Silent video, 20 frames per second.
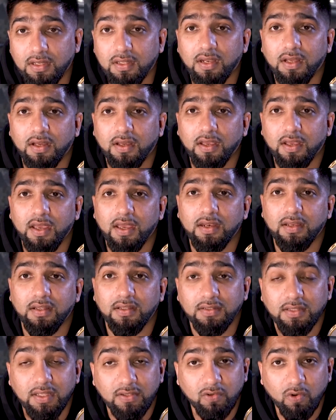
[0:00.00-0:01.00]
Jazakallah
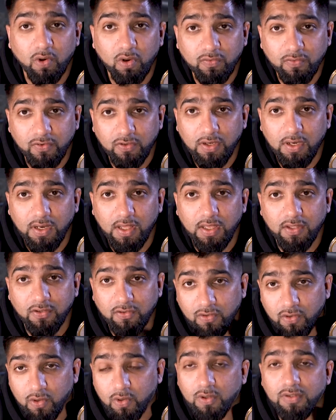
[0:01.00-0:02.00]
khair. That's all for
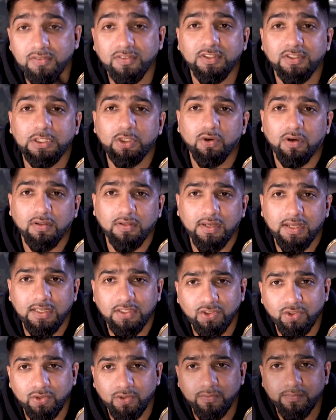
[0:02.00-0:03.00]
today. So see you
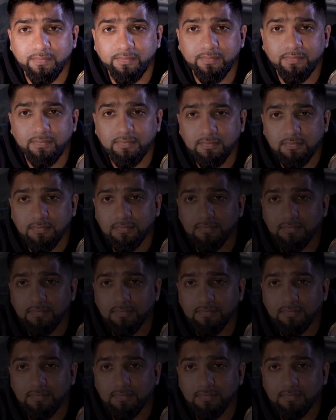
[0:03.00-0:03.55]
on the next show.